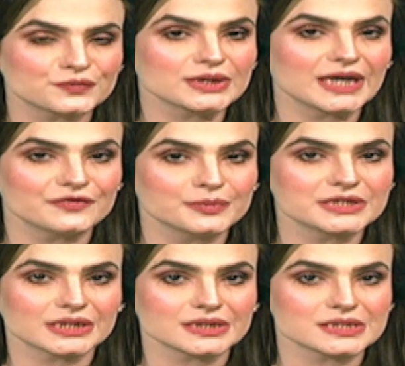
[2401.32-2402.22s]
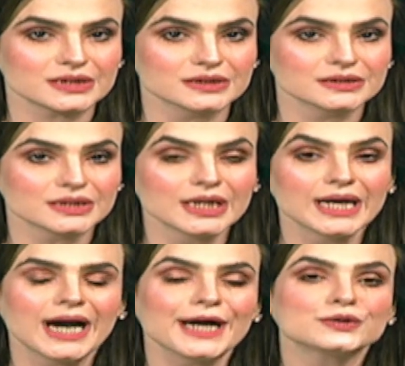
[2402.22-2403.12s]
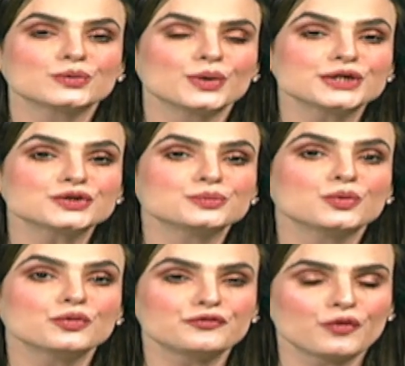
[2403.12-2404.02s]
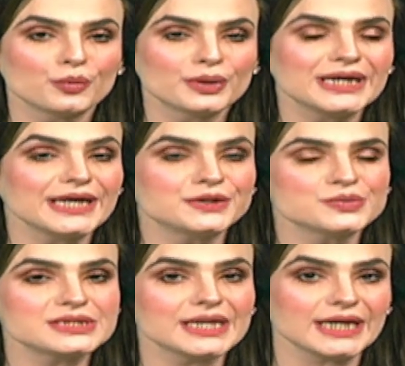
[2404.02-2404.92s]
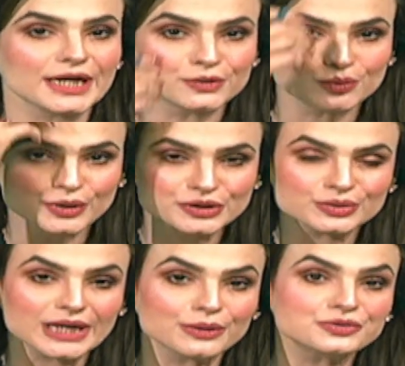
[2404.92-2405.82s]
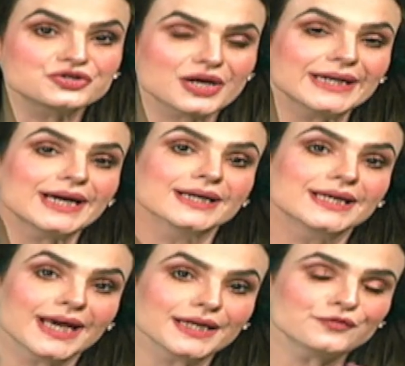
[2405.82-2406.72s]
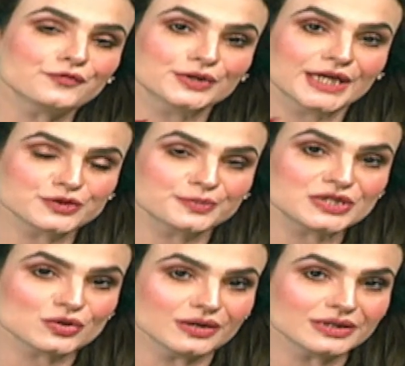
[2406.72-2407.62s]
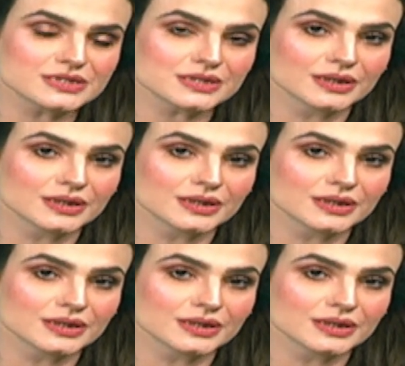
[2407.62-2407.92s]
for the government are concerned, are you going to move forward, like you said, are you going to now try again for there to be talks?